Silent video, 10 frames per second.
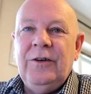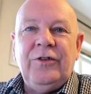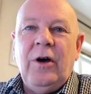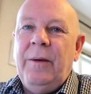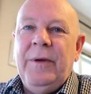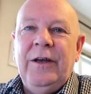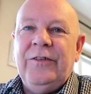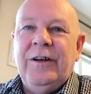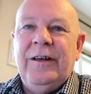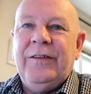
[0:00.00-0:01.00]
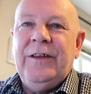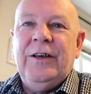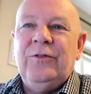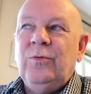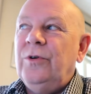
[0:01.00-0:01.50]
So immediately
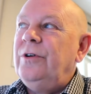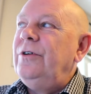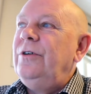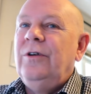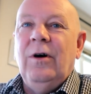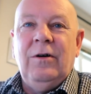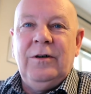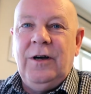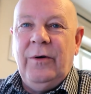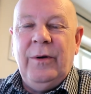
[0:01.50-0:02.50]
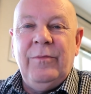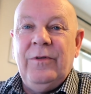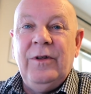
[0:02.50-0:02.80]
things were not going.